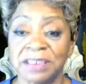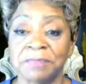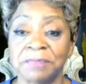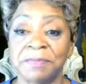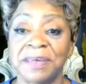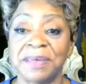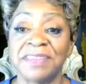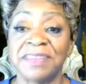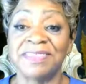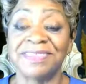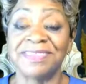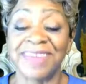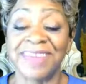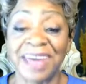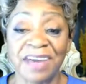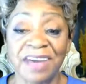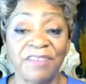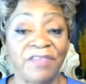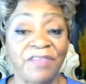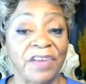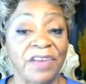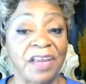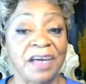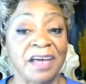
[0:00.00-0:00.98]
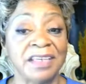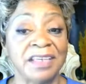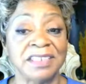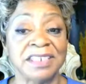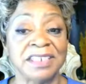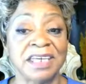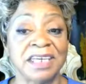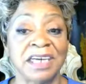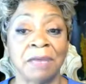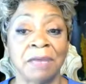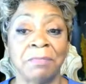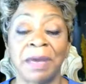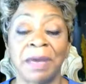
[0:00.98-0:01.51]
but to be thankful
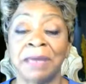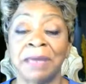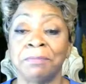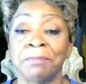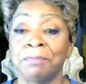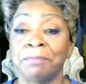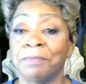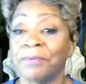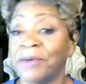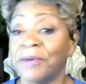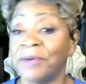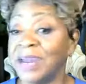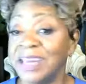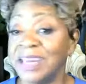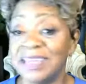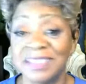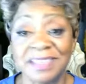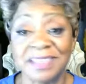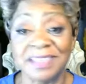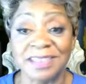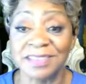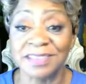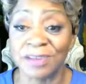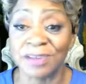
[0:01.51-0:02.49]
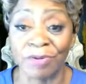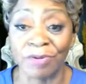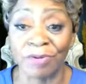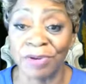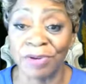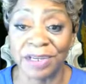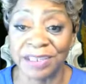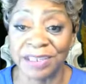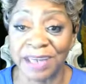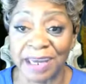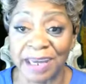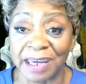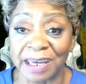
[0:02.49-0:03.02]
unto him and praise his
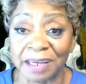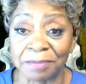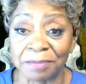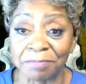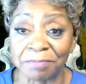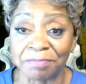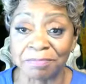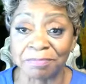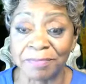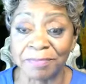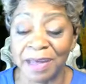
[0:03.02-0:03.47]
holy name.